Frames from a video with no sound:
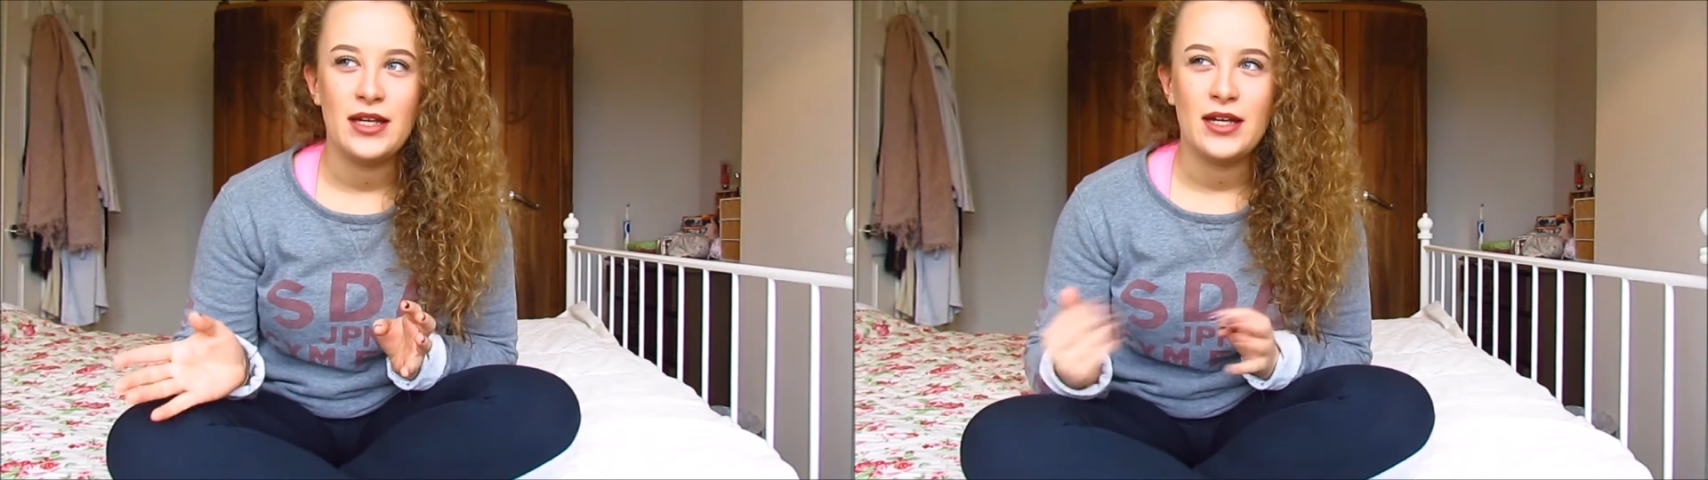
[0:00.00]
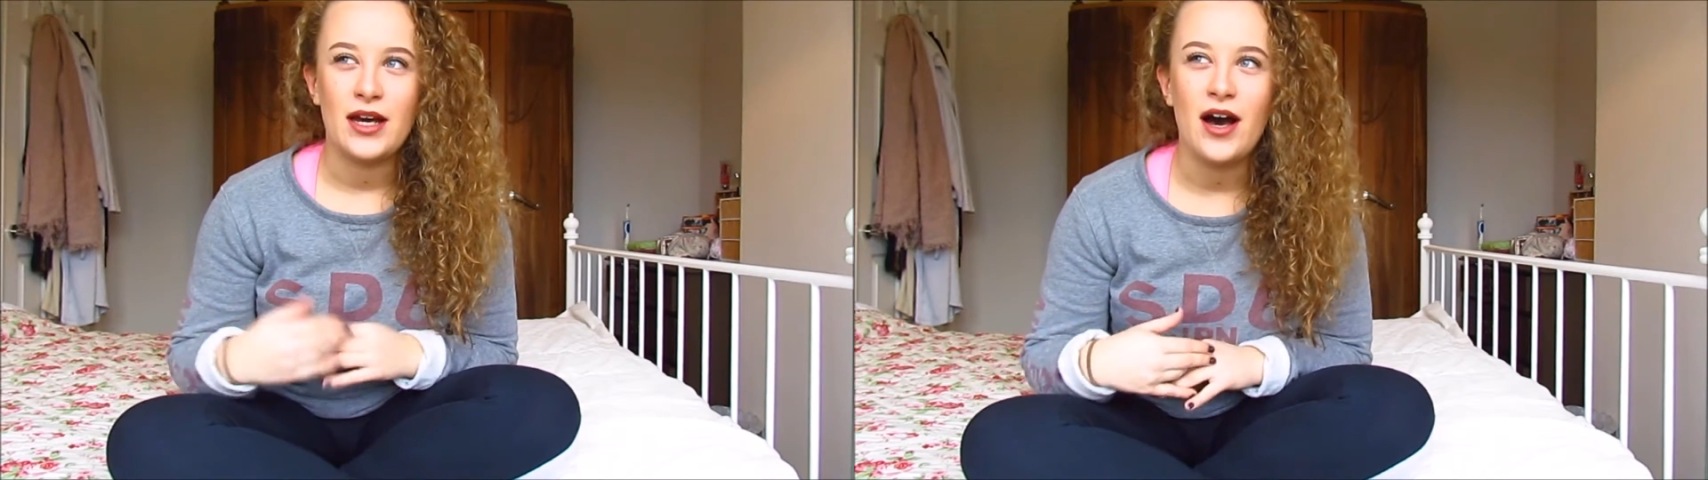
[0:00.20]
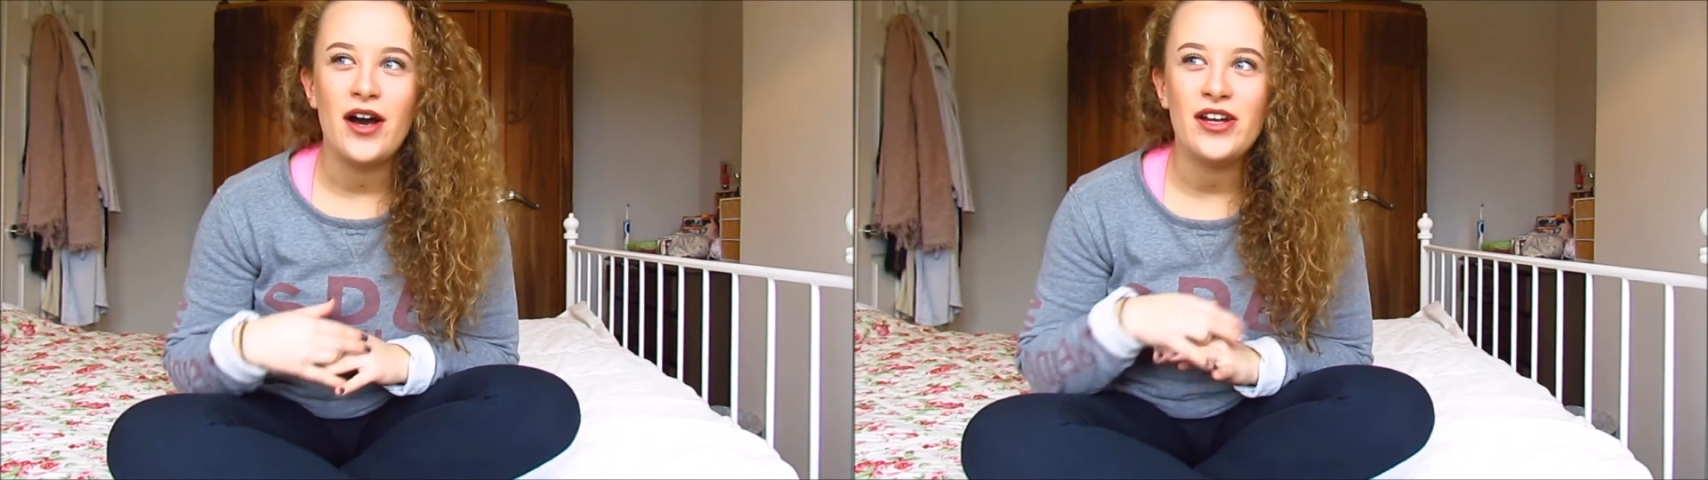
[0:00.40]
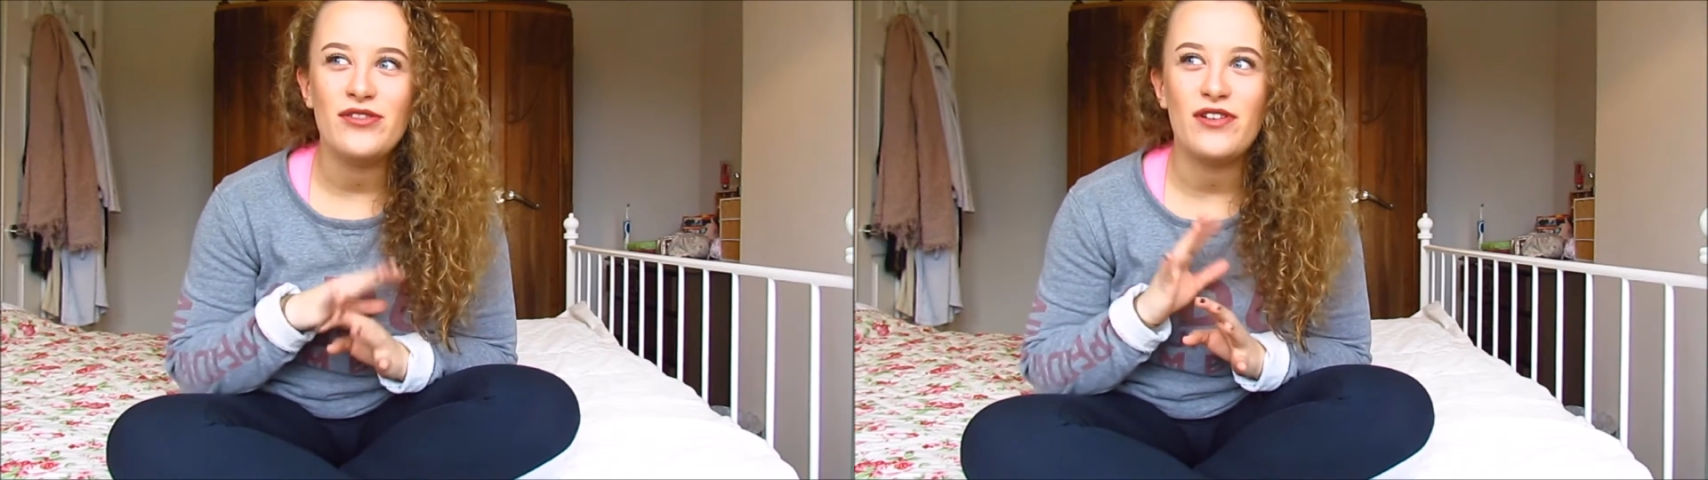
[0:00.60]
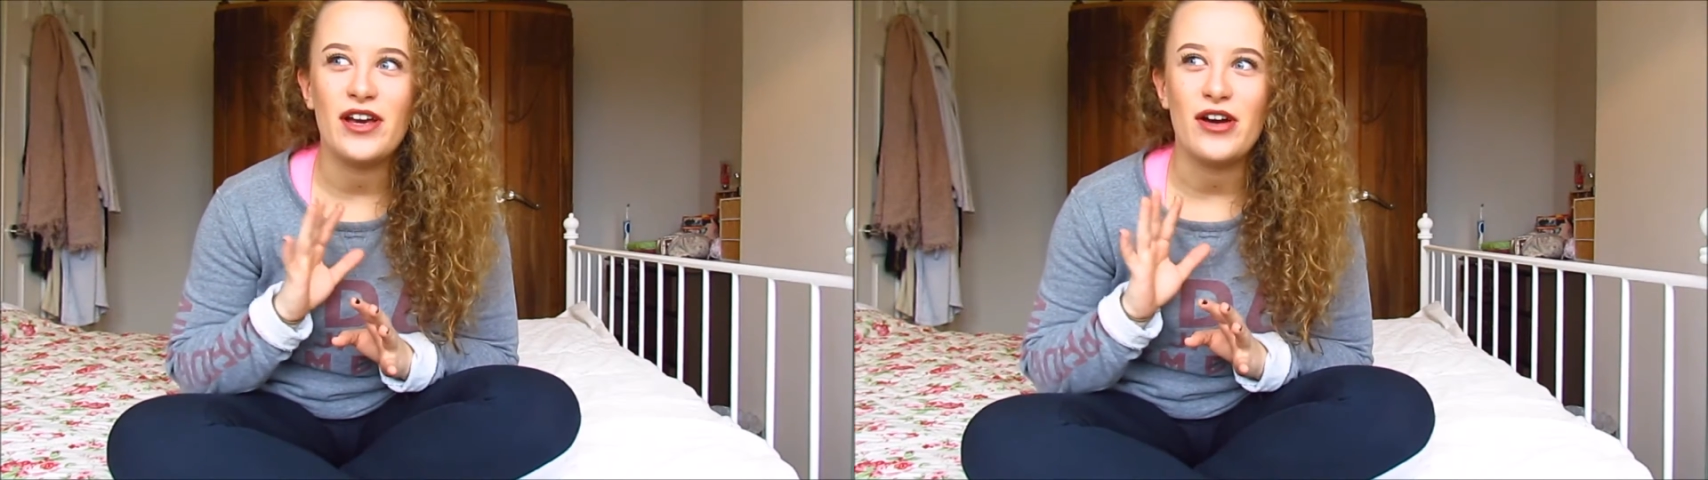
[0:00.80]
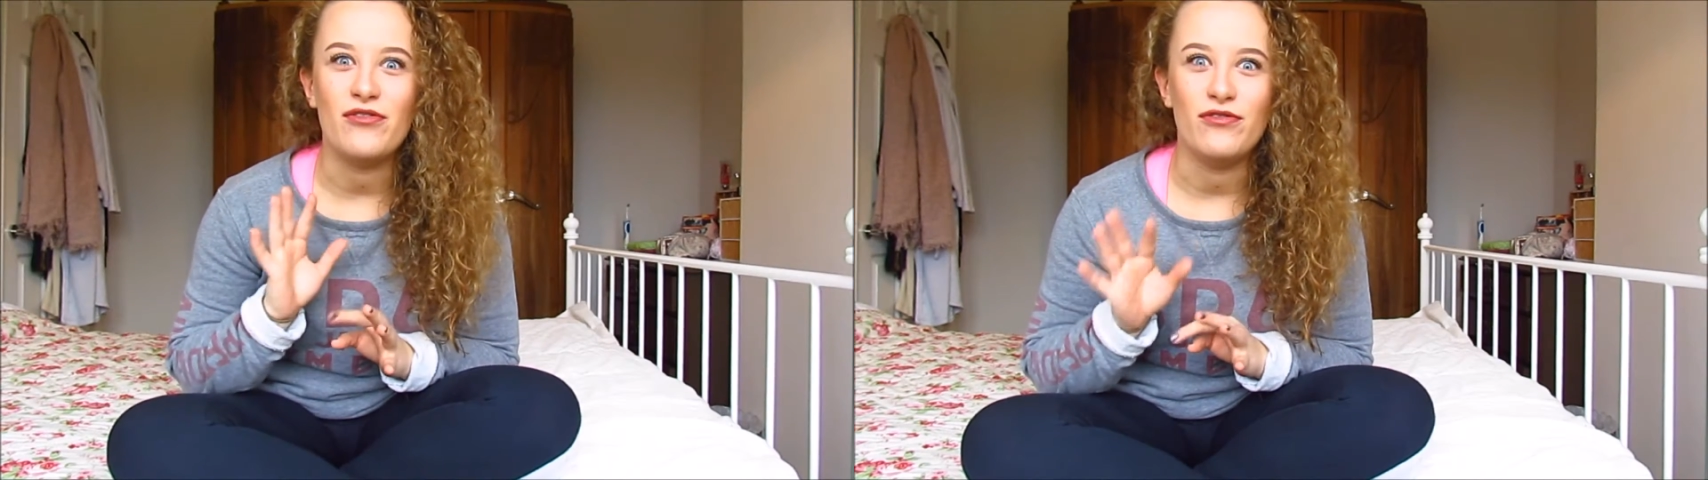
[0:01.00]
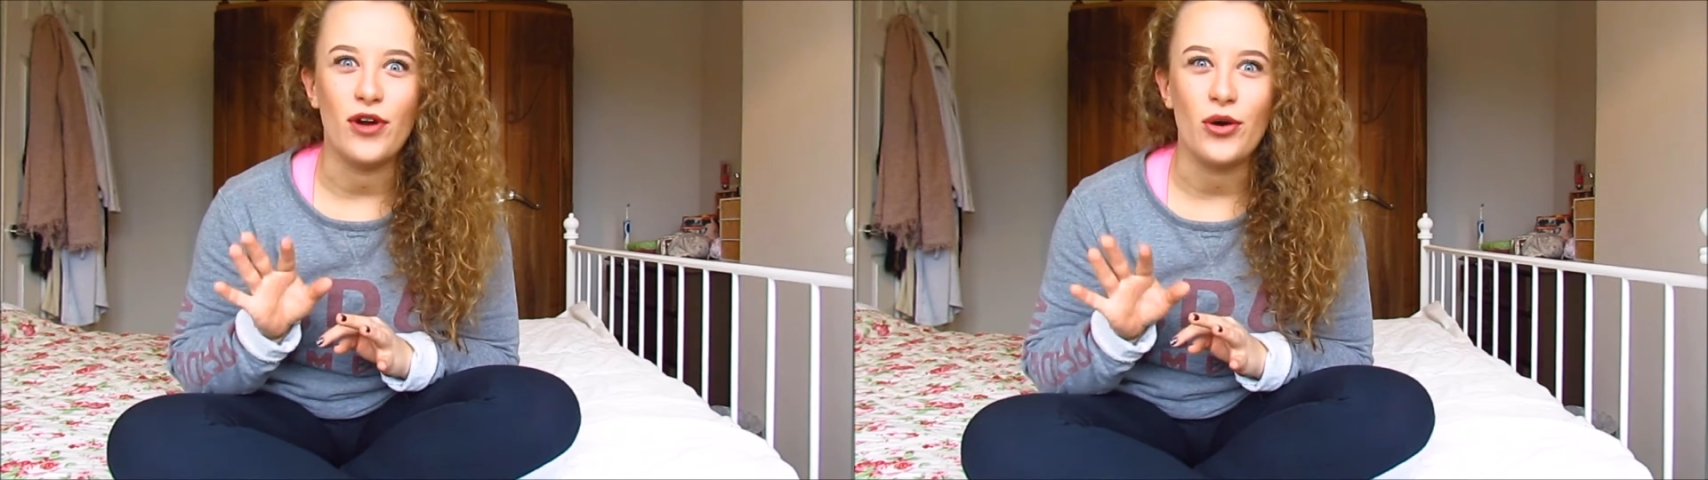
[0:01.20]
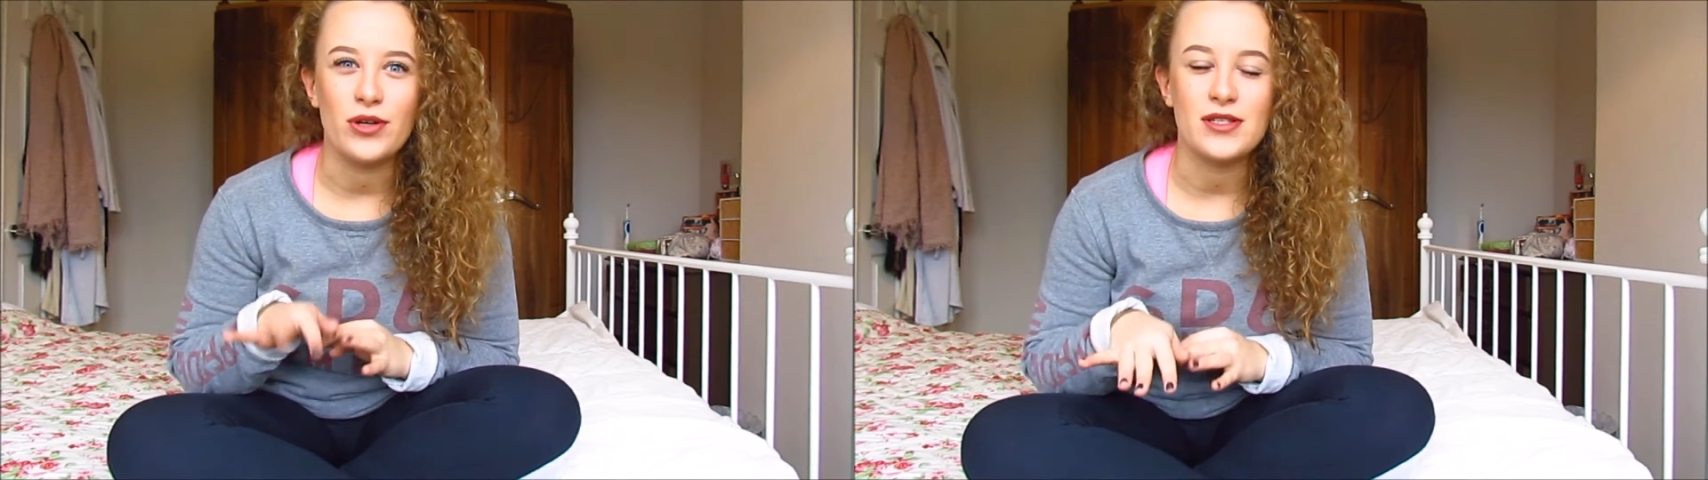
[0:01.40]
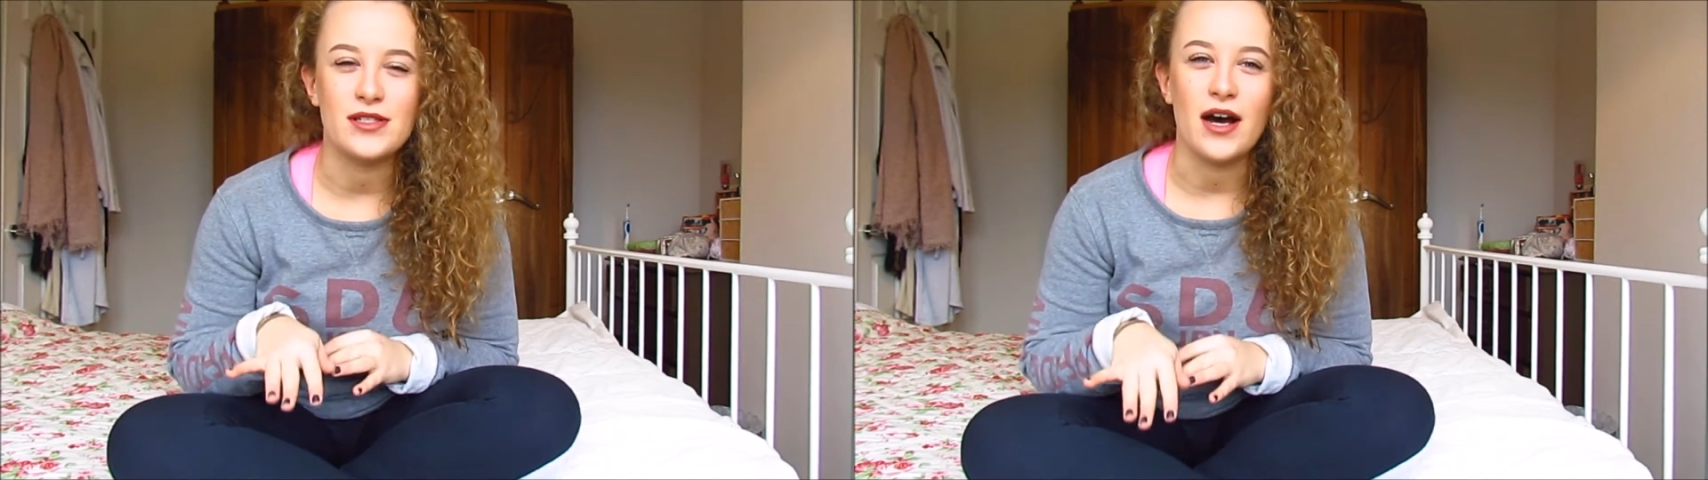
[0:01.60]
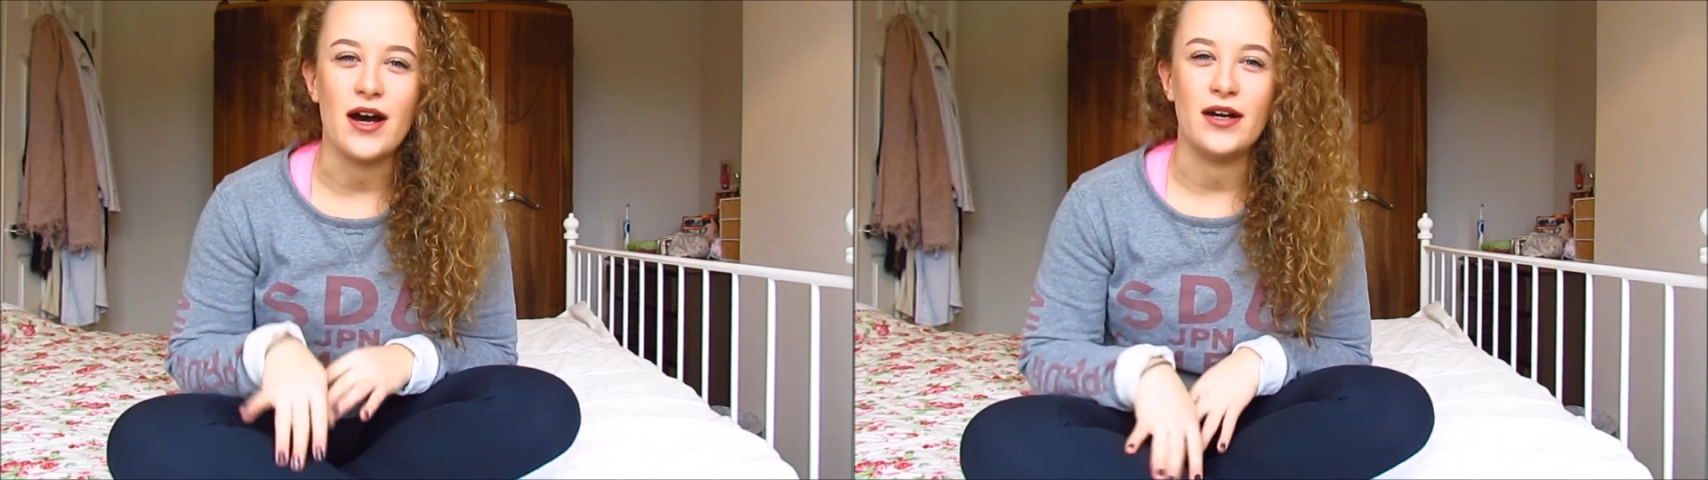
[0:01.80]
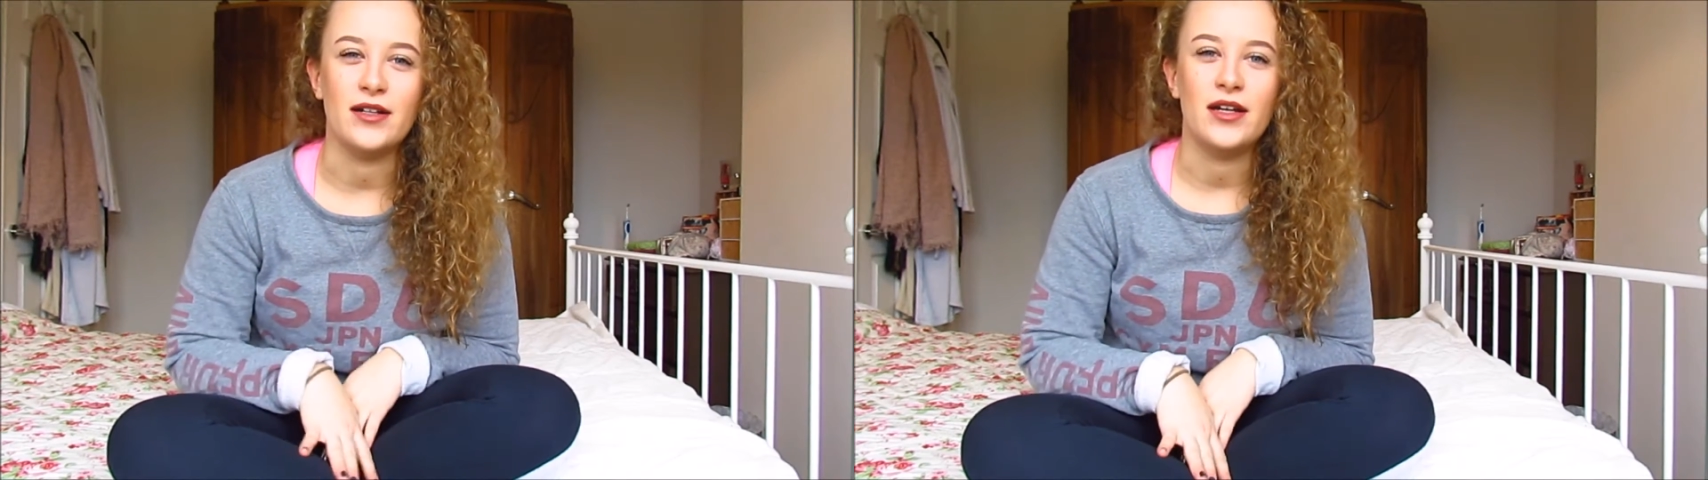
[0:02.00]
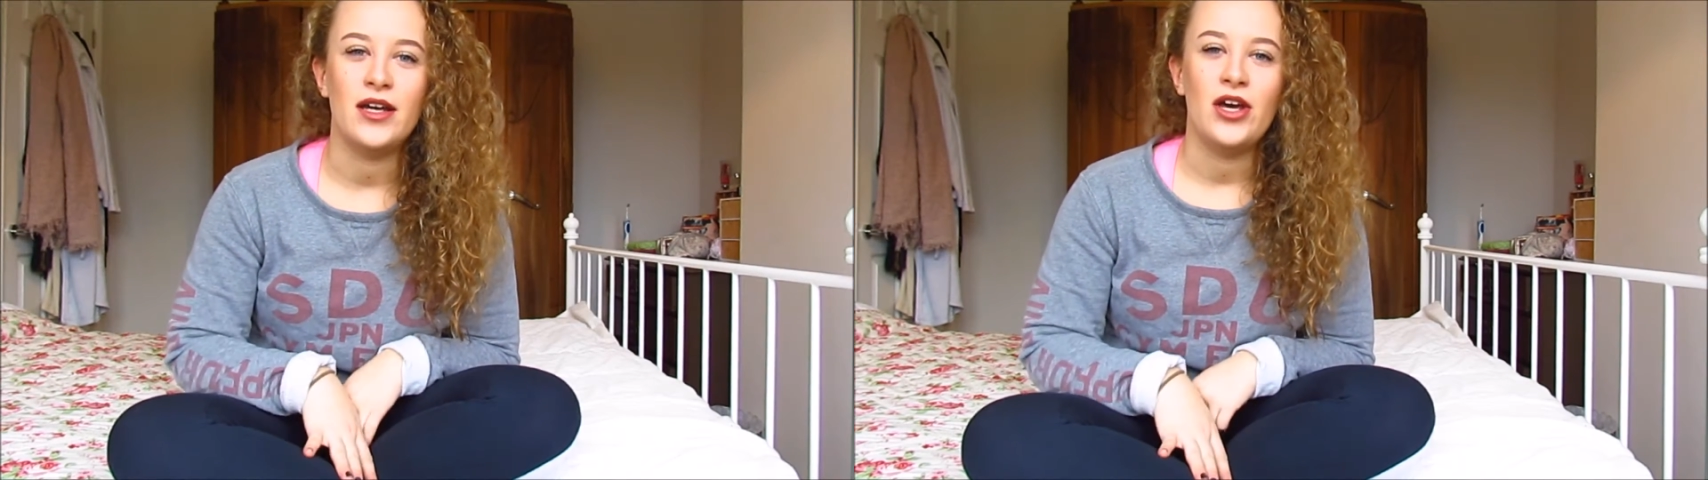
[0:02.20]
kind of like a vlog style